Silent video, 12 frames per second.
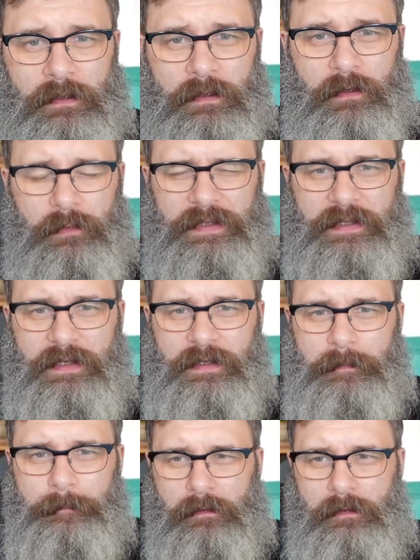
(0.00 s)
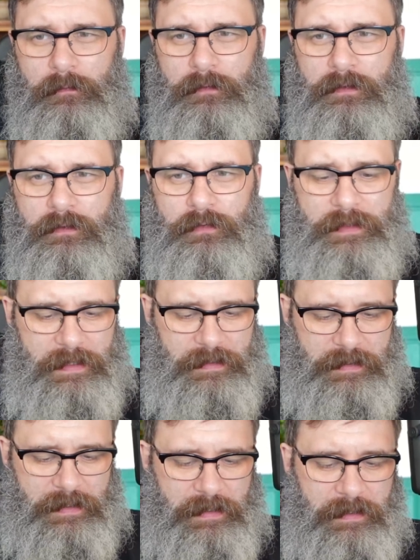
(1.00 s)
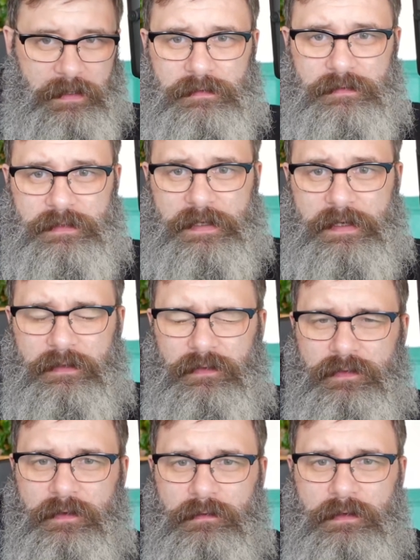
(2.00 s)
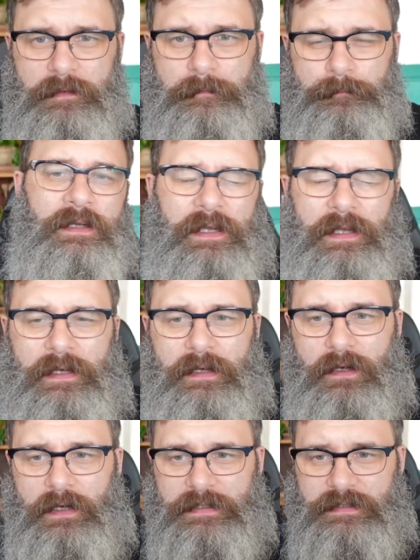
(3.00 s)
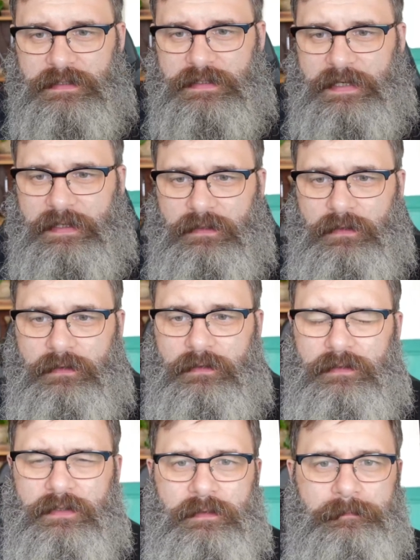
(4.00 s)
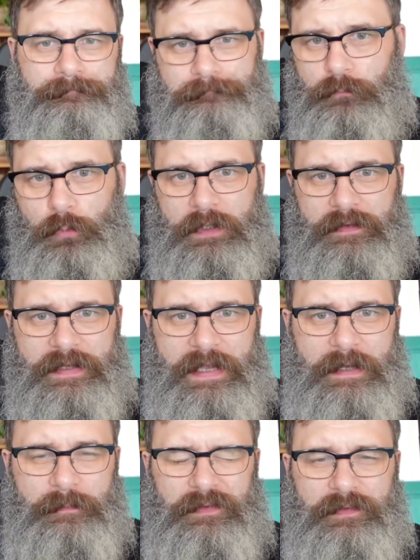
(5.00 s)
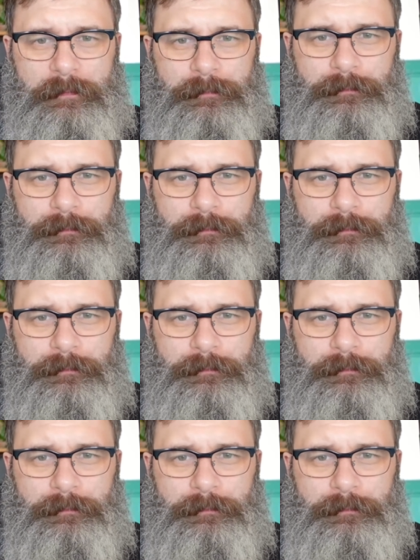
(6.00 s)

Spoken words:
Go in there. I want to create a JS folder, and I downloaded one of the apps.